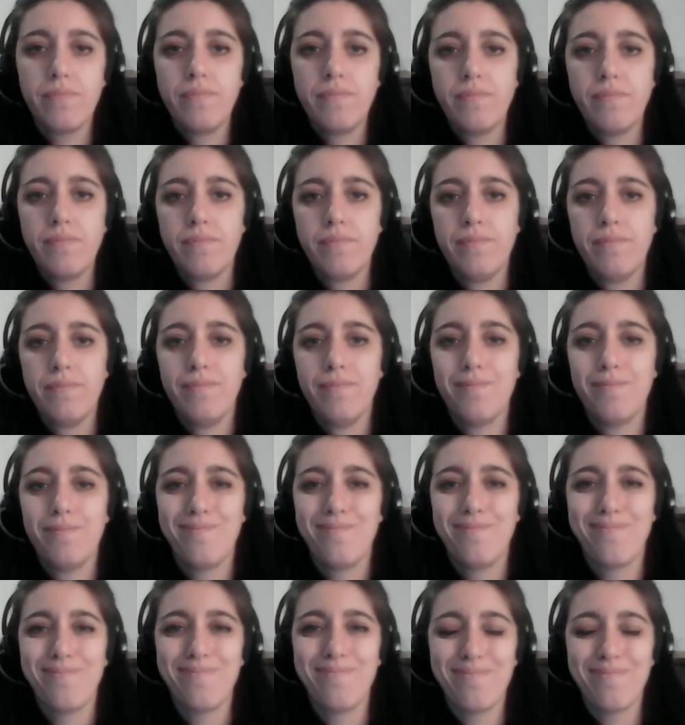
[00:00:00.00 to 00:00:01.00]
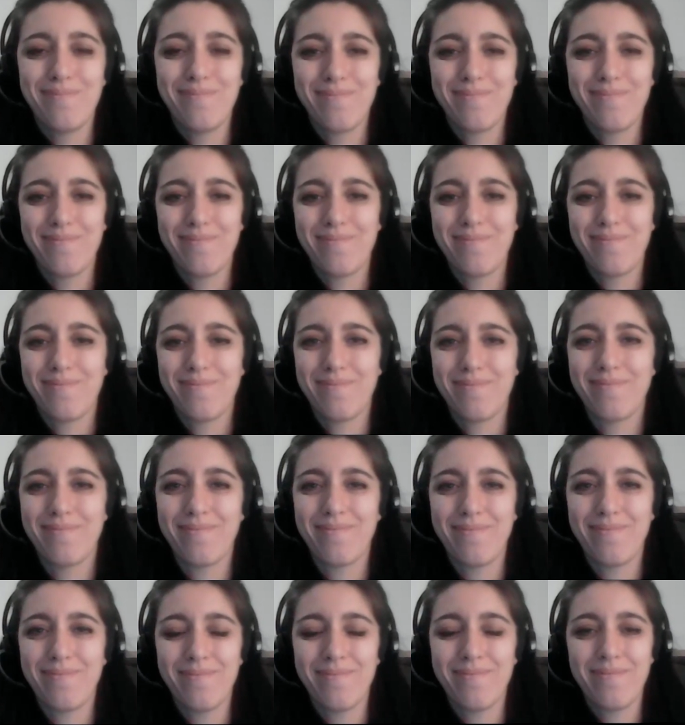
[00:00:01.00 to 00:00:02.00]

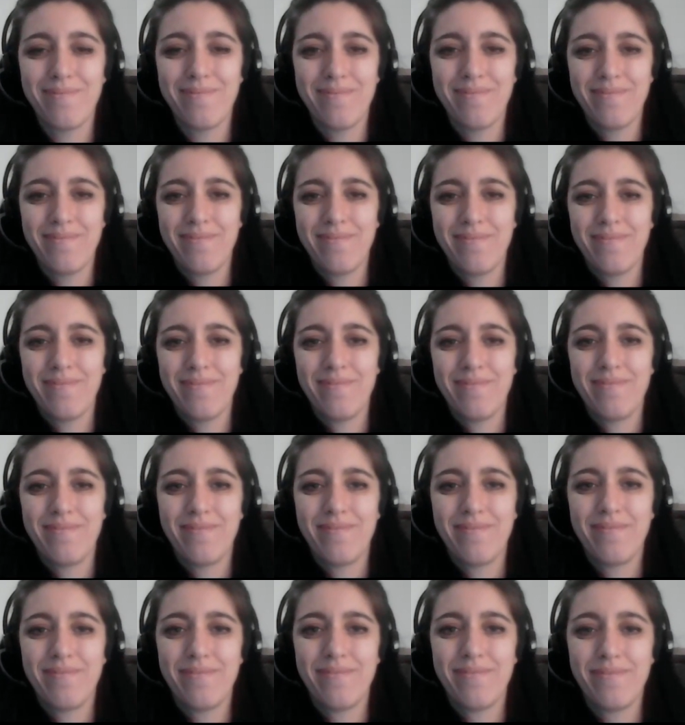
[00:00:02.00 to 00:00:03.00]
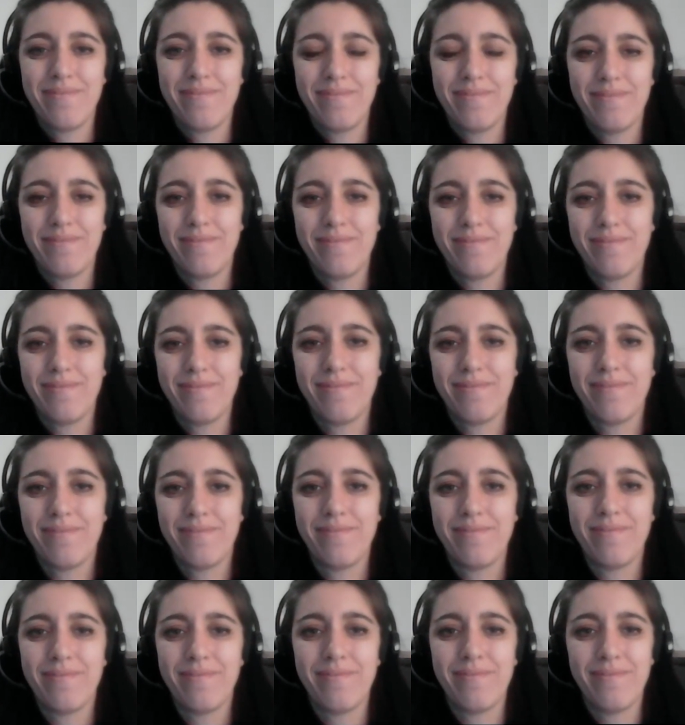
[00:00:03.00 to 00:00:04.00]

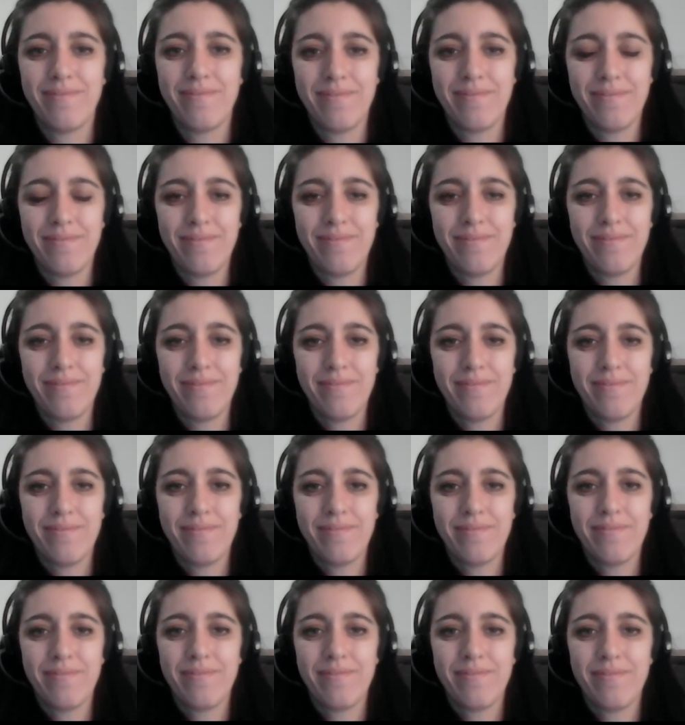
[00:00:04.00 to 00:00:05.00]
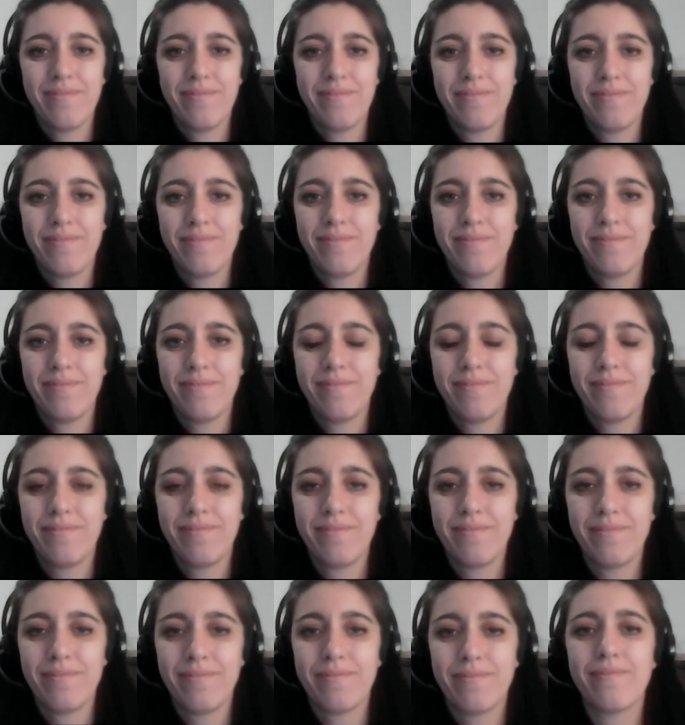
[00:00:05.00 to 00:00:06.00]

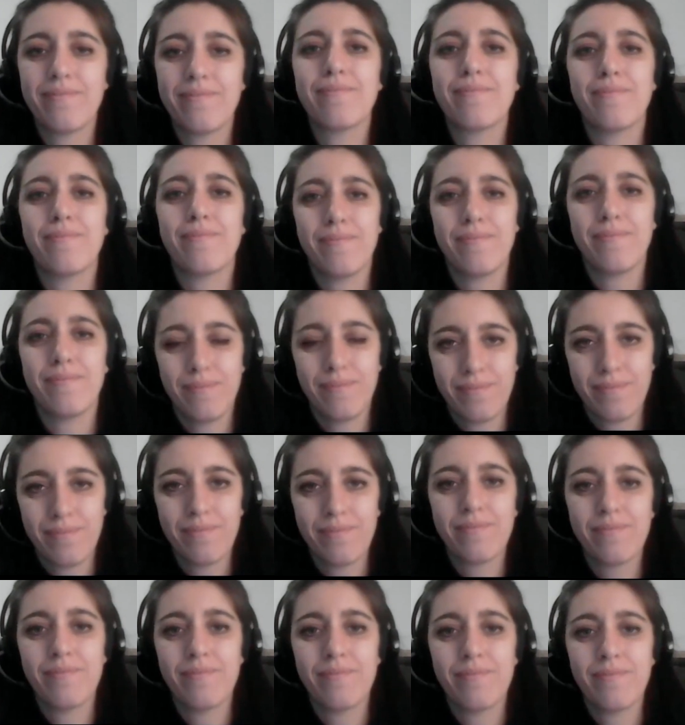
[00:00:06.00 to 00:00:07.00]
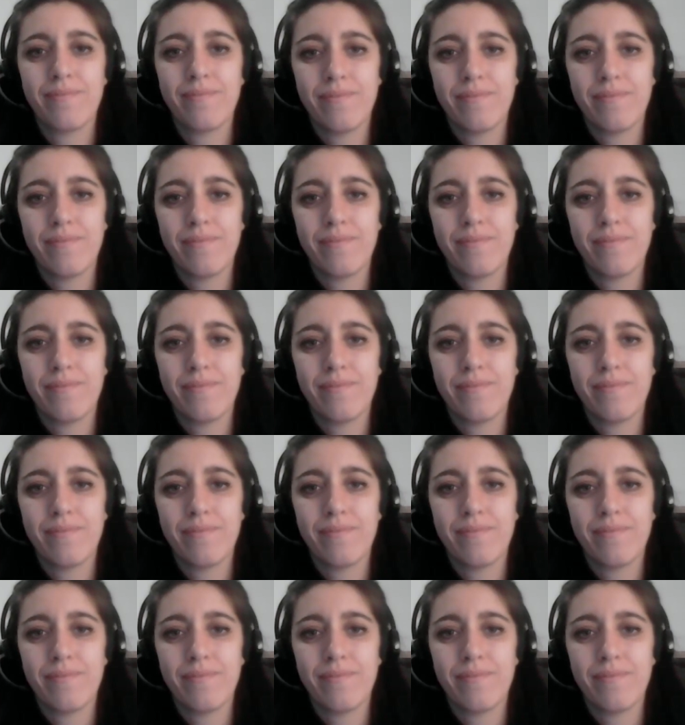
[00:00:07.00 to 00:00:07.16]
[no speech]